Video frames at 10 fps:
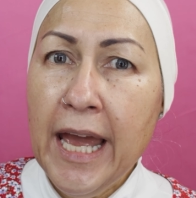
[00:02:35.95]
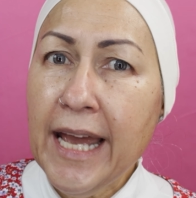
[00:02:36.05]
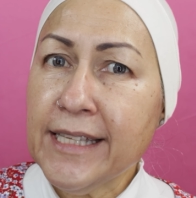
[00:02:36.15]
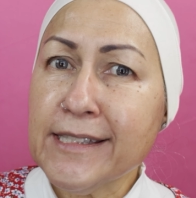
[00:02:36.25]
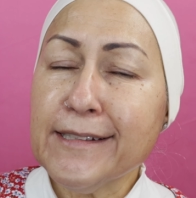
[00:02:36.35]

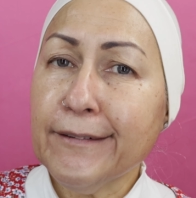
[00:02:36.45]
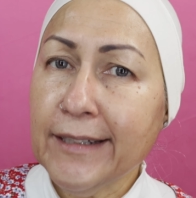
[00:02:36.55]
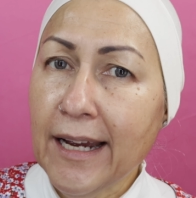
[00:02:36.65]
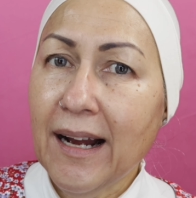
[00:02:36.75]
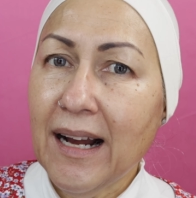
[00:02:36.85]
And so,
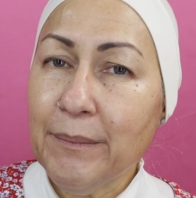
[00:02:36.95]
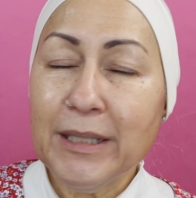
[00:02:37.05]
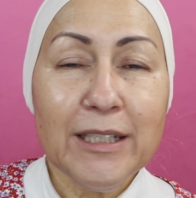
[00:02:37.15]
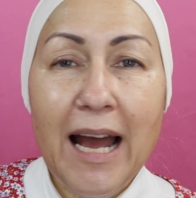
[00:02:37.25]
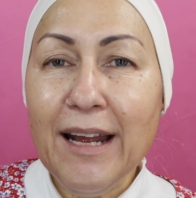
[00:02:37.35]
yeah, I
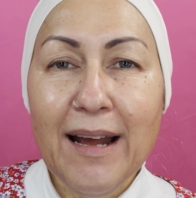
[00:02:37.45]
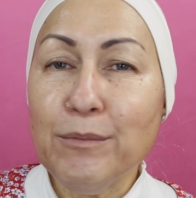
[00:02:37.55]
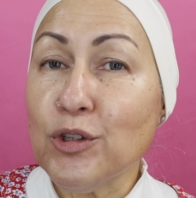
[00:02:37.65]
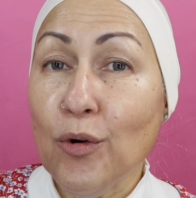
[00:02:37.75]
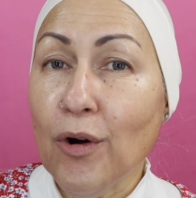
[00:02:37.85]
mean, I,
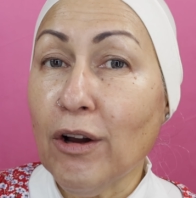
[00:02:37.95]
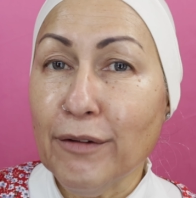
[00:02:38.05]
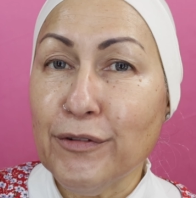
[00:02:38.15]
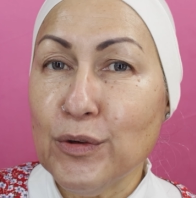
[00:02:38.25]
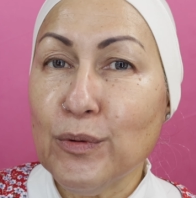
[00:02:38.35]
I'm sure all
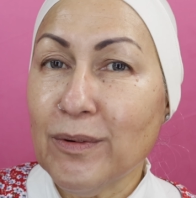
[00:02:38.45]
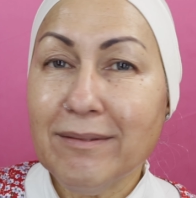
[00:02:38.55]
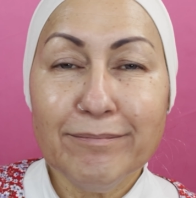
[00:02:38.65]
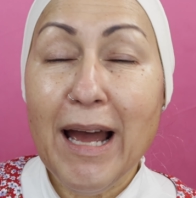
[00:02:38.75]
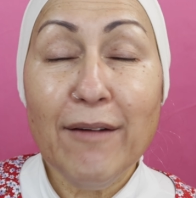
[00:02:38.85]
of you
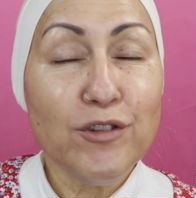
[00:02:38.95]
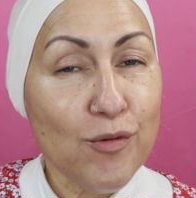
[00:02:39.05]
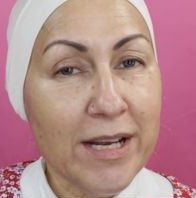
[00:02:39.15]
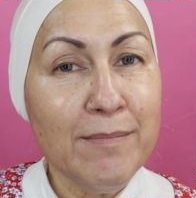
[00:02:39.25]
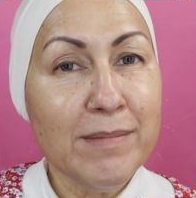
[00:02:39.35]
have
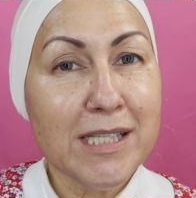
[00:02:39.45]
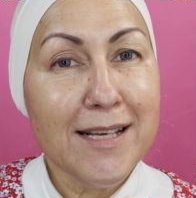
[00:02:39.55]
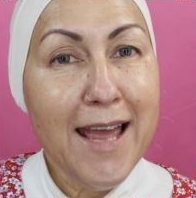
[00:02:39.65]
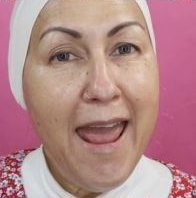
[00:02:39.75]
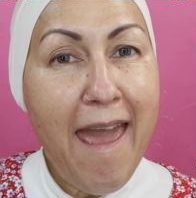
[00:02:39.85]
dreams.
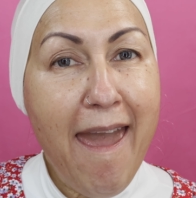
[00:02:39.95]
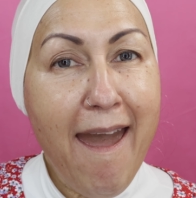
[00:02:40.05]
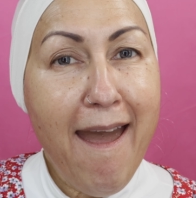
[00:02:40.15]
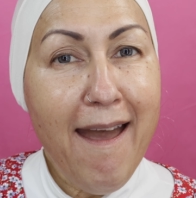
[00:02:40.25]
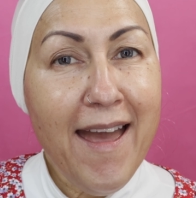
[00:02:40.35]

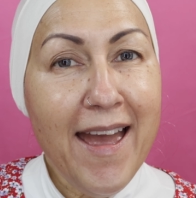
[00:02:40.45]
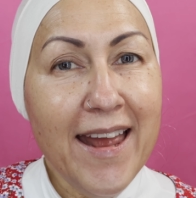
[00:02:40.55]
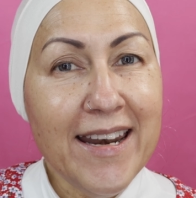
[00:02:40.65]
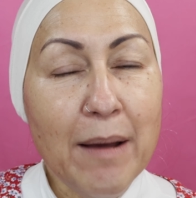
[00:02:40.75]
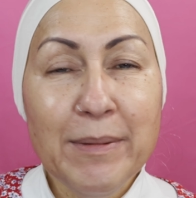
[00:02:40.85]

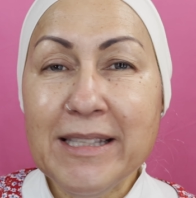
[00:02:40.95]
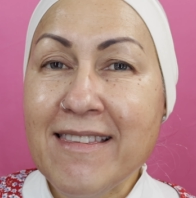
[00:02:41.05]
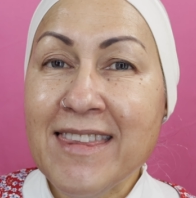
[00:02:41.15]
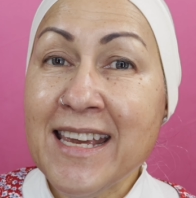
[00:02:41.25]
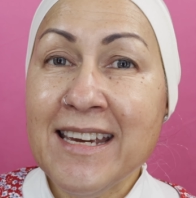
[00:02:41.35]
And I mean, the
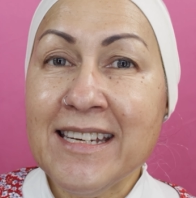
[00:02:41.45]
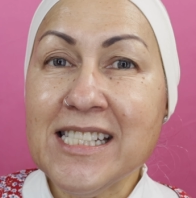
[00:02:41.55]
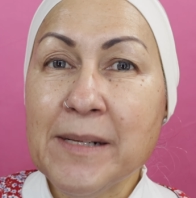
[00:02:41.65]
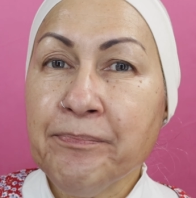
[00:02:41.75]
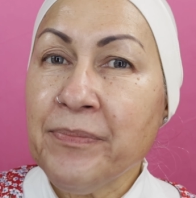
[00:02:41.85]
thing
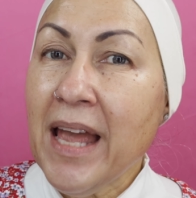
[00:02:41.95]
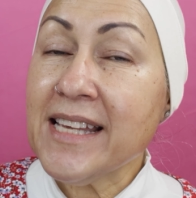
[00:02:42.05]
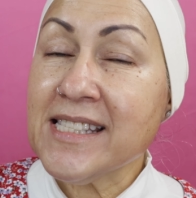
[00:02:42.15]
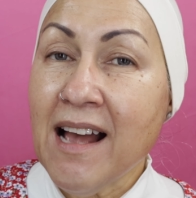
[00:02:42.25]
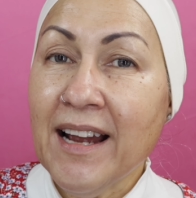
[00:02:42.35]
is,
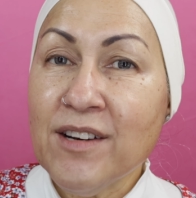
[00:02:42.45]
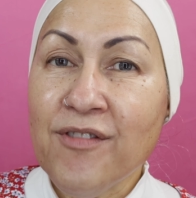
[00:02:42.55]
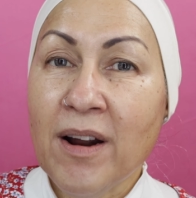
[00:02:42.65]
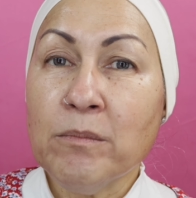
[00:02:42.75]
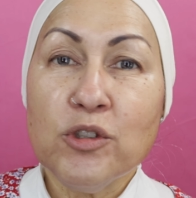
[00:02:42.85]
aside
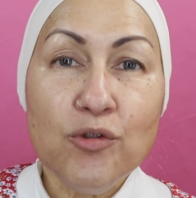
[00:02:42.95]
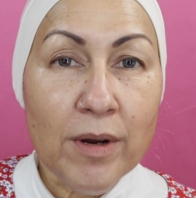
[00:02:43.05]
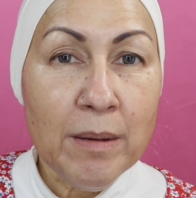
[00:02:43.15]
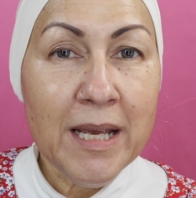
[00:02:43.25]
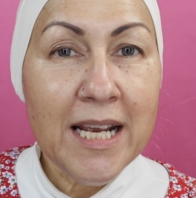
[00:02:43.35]
from
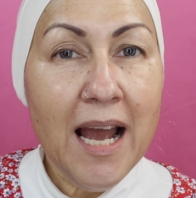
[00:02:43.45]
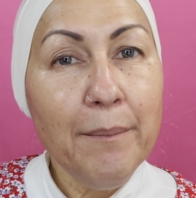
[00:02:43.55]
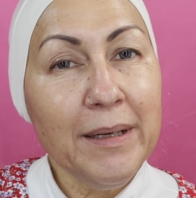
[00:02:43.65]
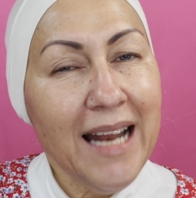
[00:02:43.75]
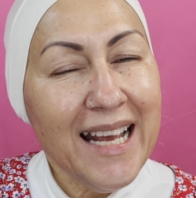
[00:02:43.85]
dreaming, I
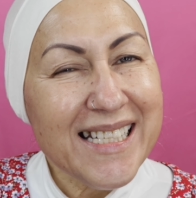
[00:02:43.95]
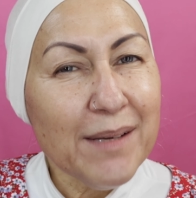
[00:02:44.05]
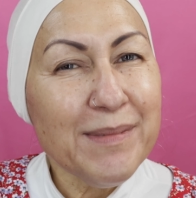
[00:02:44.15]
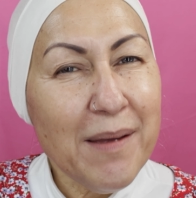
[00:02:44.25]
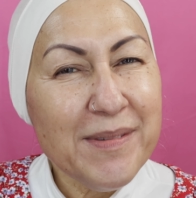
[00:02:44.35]
mean, I
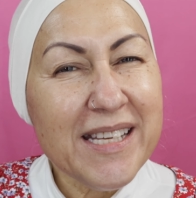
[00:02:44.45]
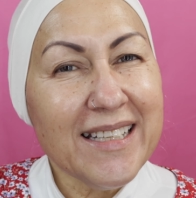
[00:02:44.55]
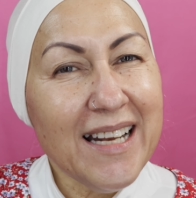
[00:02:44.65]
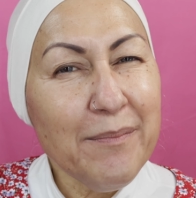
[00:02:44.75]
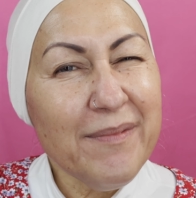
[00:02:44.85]
sometimes
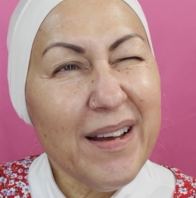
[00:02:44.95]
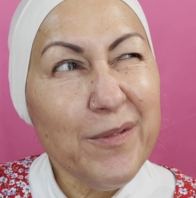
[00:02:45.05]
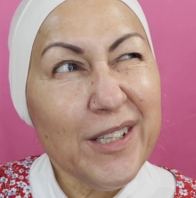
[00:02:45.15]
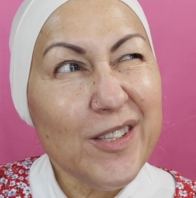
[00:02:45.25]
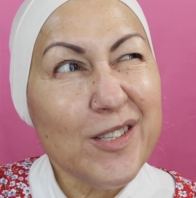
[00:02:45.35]
get, I'm, I'm
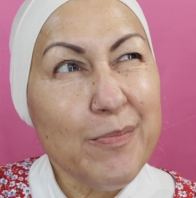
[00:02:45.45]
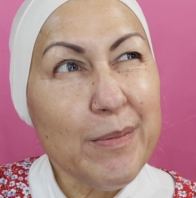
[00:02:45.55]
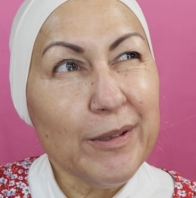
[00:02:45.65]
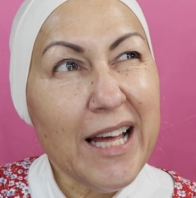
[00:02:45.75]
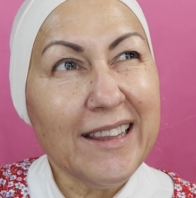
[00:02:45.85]
one of those
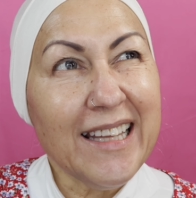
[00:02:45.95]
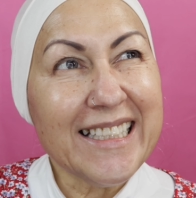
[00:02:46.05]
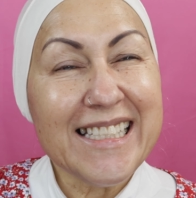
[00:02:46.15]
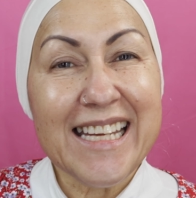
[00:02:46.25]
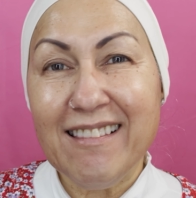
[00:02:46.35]
people that
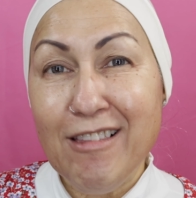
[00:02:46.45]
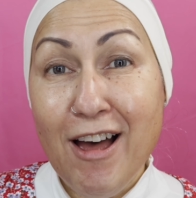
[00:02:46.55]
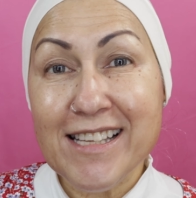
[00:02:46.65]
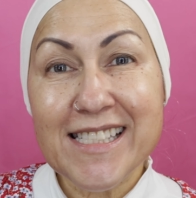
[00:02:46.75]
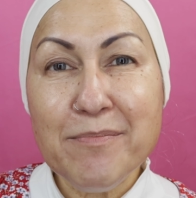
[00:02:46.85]
like to get
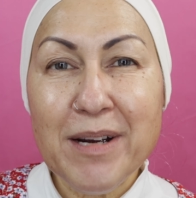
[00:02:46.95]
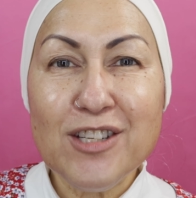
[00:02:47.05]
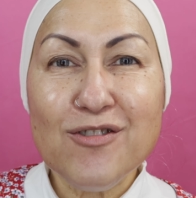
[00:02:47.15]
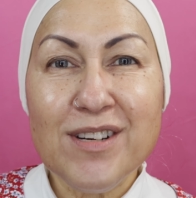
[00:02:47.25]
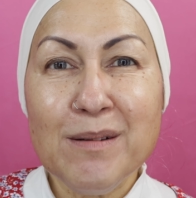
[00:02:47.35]
lost in my
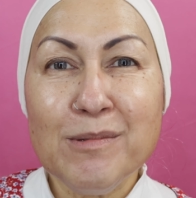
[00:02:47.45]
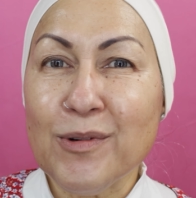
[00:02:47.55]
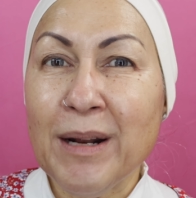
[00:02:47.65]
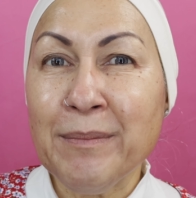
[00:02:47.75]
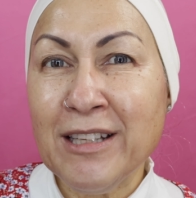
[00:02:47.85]
dreams
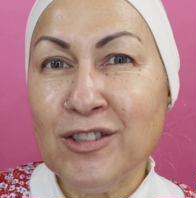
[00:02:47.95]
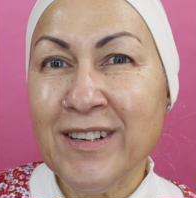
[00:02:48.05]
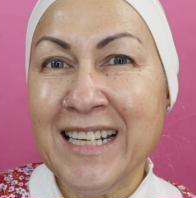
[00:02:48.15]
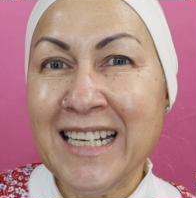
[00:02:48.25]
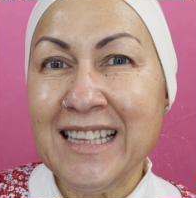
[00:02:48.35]
when I'm not
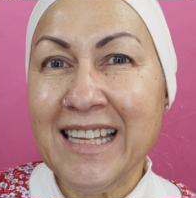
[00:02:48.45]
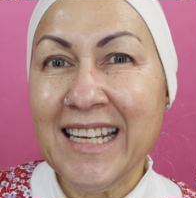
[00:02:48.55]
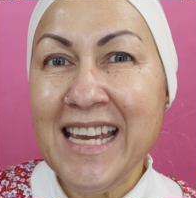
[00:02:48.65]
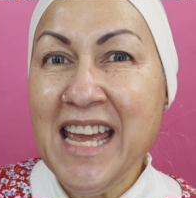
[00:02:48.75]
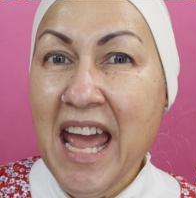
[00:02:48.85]
doing
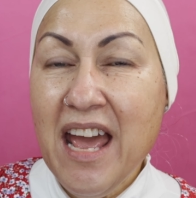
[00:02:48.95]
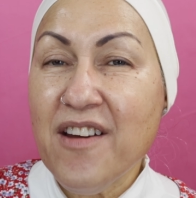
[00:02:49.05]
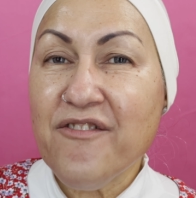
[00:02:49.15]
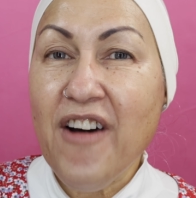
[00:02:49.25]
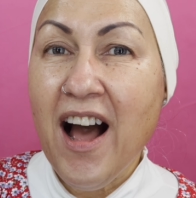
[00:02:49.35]
anything.
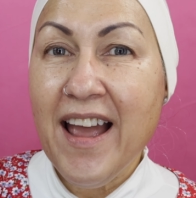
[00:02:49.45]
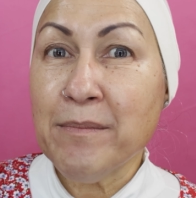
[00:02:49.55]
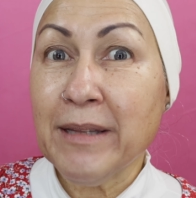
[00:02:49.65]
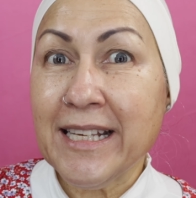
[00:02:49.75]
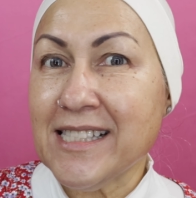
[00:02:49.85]
If I
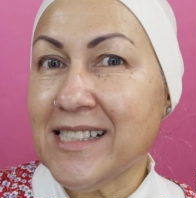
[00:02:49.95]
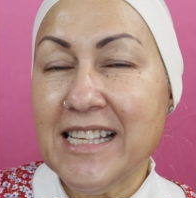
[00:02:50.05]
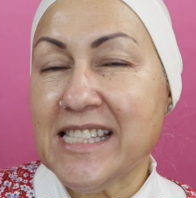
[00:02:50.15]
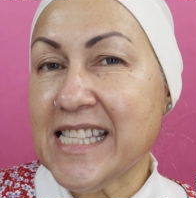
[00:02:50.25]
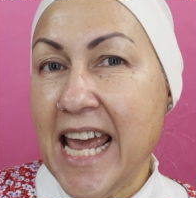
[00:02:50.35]
am,
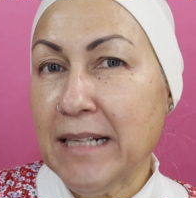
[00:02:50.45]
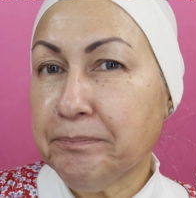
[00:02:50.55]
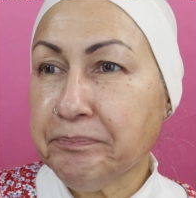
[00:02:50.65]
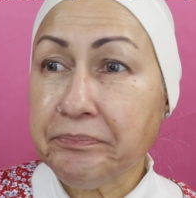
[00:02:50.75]
let's say,